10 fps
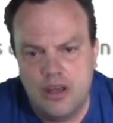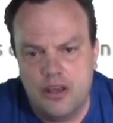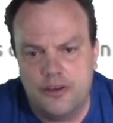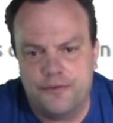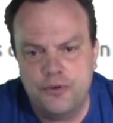
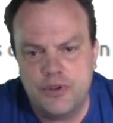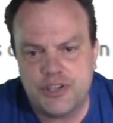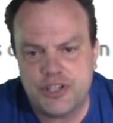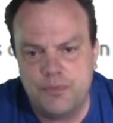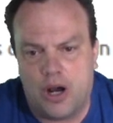The fruit is
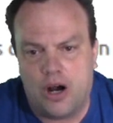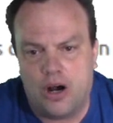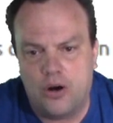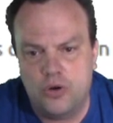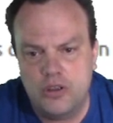
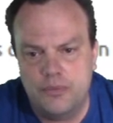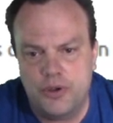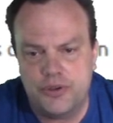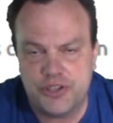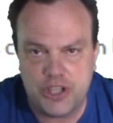small, only
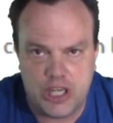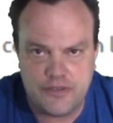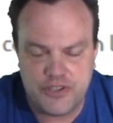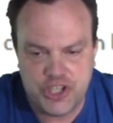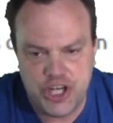about the size of
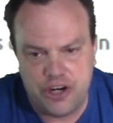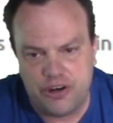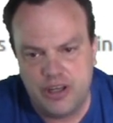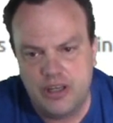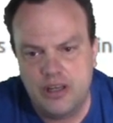a
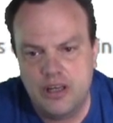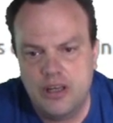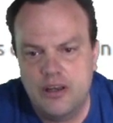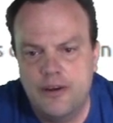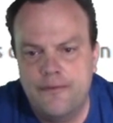cherry,
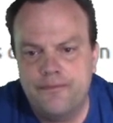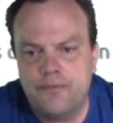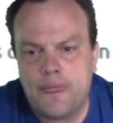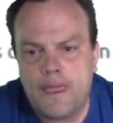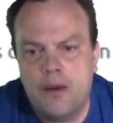
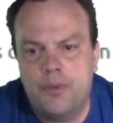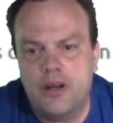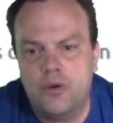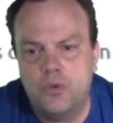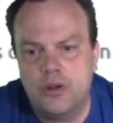but
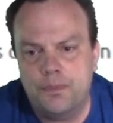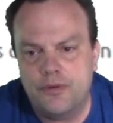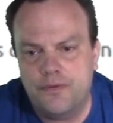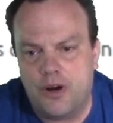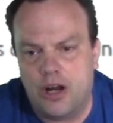it will
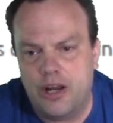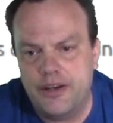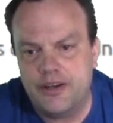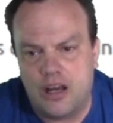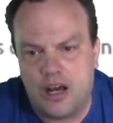
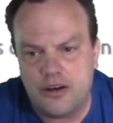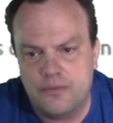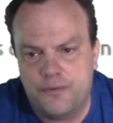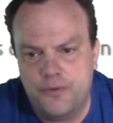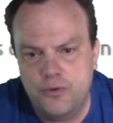provide
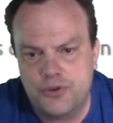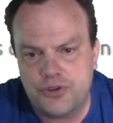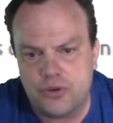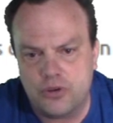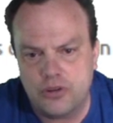autumn food
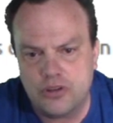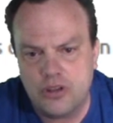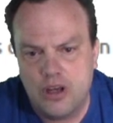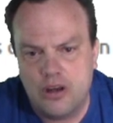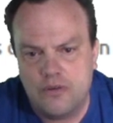source
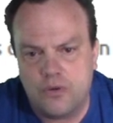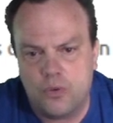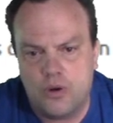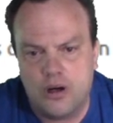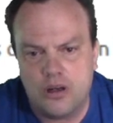for
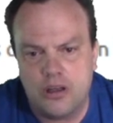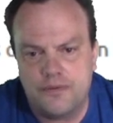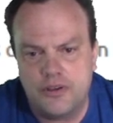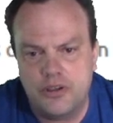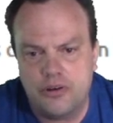wildlife
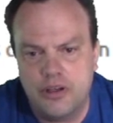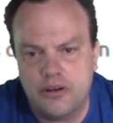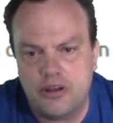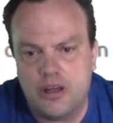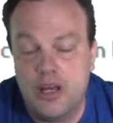in your
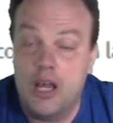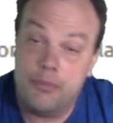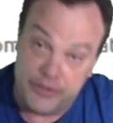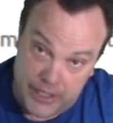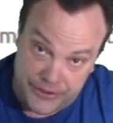area.
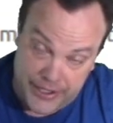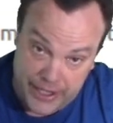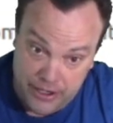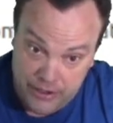But now they are